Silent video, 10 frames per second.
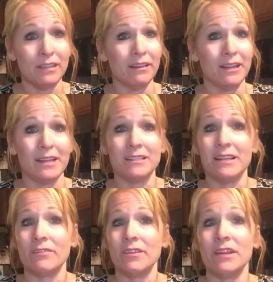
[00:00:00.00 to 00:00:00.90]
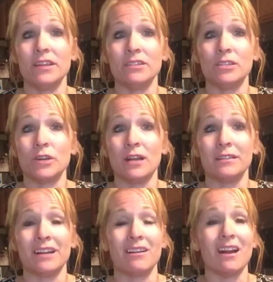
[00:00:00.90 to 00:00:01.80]
like I said, everything is a trial
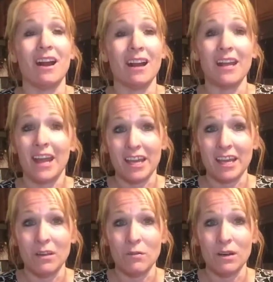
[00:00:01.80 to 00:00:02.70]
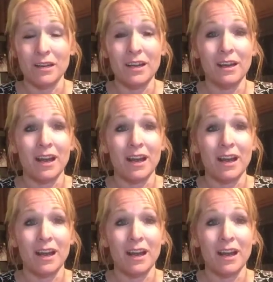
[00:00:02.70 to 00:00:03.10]
and error. I hate Kiwan.